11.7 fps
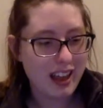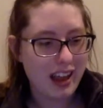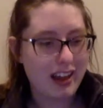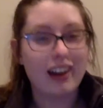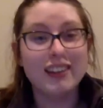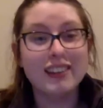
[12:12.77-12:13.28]

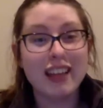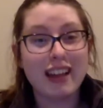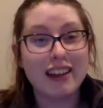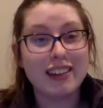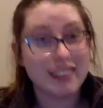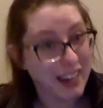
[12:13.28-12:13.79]
And unlike
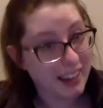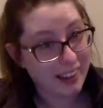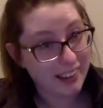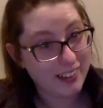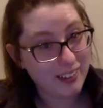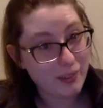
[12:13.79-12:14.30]

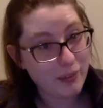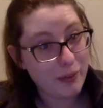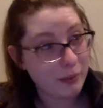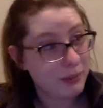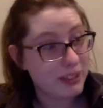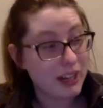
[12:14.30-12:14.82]
Dan
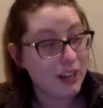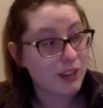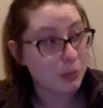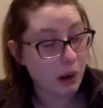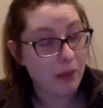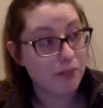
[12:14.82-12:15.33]
from today's
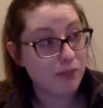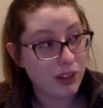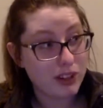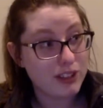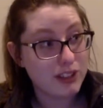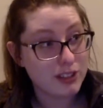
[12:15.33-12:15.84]
Rob
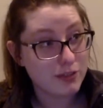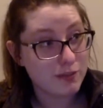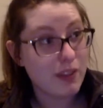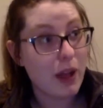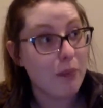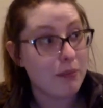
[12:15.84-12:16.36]
Fuzz
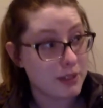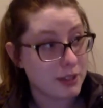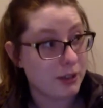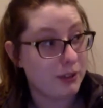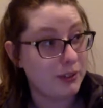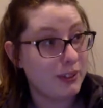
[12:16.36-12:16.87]

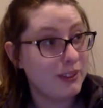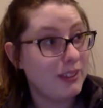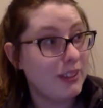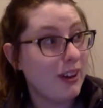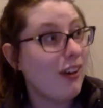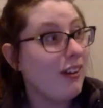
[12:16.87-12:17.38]
episode,
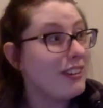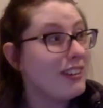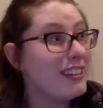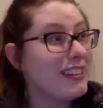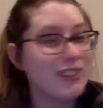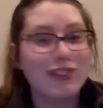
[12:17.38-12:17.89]
all
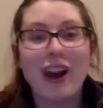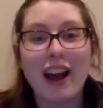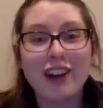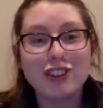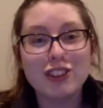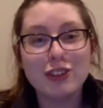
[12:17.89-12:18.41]
these are
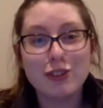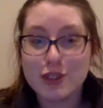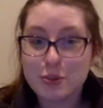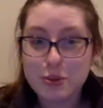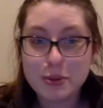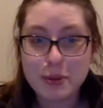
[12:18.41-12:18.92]
actually
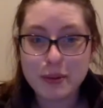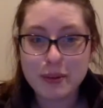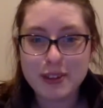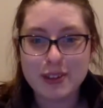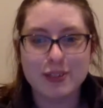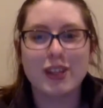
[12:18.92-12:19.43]
Christmas
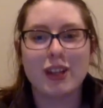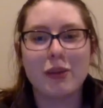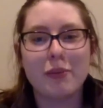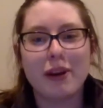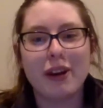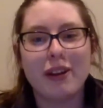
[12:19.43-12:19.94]
movies or
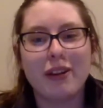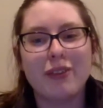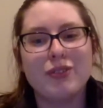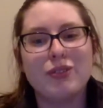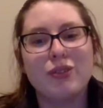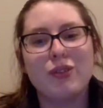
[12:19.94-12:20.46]
celebrating
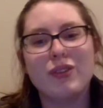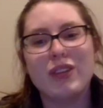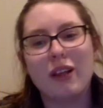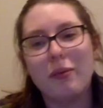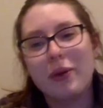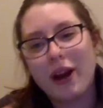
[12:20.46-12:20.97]
those who
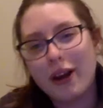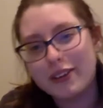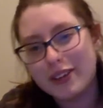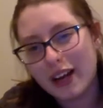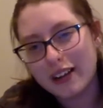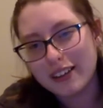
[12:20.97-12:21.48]
celebrate
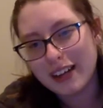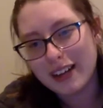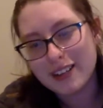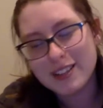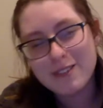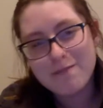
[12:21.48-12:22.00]
other
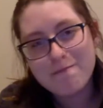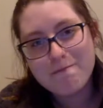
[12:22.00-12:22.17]
holidays.